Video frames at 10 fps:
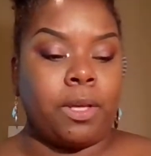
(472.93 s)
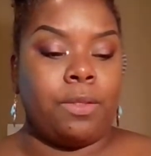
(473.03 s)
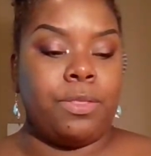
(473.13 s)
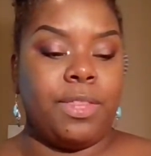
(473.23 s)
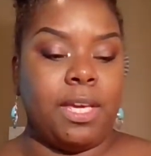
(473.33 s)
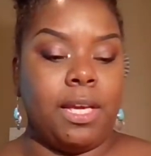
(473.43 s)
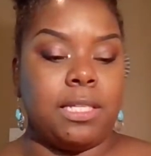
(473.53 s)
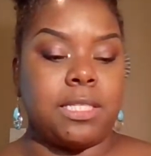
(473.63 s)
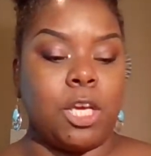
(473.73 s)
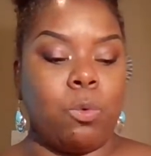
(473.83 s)
The
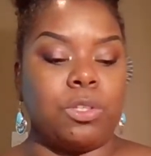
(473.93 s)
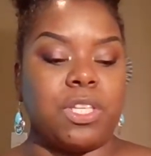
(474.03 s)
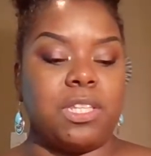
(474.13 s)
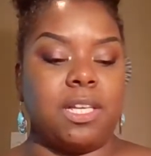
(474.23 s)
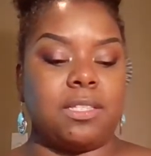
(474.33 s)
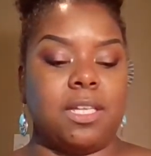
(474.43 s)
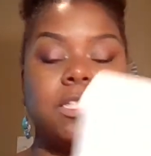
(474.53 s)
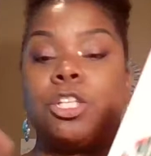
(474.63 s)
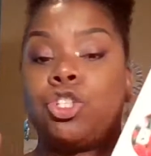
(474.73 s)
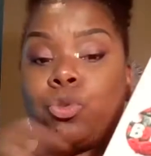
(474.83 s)
sequel to this is
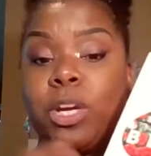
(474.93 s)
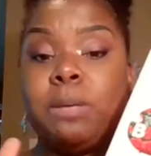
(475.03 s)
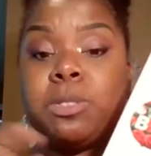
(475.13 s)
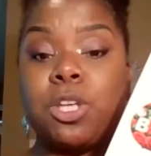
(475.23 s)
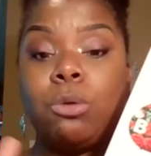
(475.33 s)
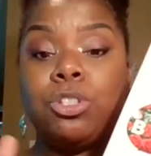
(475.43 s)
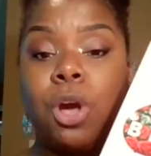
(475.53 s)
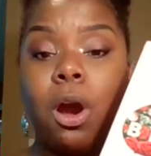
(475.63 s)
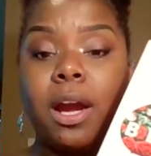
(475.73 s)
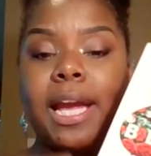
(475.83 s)
A Dream So
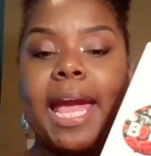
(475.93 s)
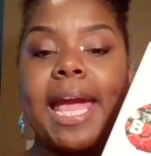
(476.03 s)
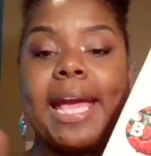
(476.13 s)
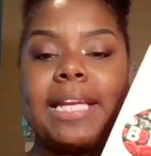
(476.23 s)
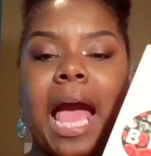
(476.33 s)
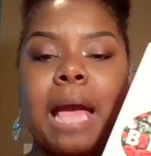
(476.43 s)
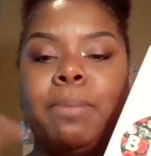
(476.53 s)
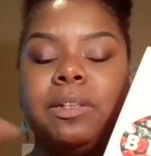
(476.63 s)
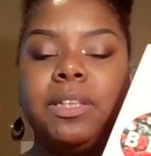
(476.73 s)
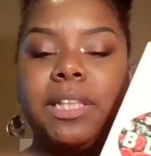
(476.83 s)
Dark, and I
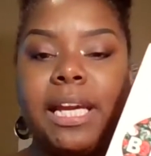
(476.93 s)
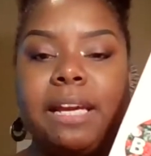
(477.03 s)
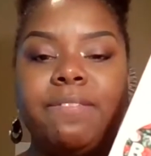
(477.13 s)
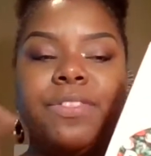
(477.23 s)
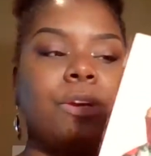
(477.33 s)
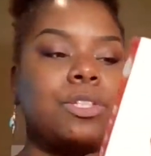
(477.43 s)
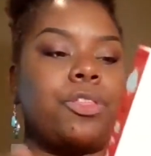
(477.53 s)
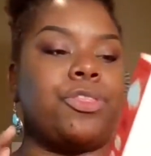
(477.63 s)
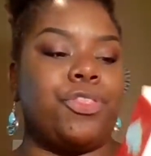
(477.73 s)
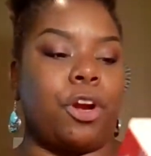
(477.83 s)
believe there's a
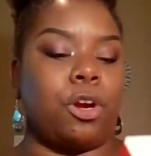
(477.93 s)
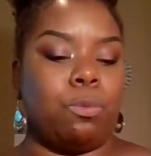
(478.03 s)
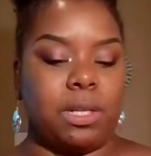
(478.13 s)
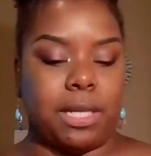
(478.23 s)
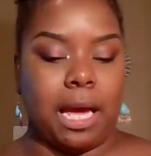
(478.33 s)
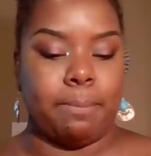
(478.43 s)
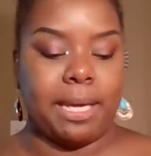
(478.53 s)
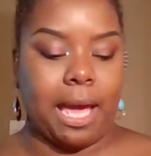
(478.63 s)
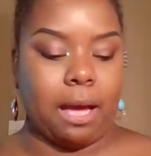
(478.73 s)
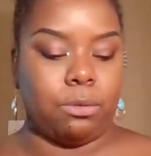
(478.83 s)
third one
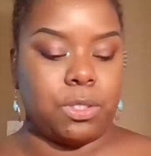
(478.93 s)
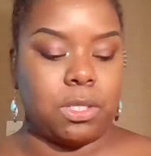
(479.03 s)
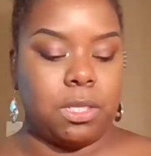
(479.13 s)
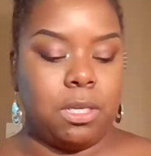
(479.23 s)
coming out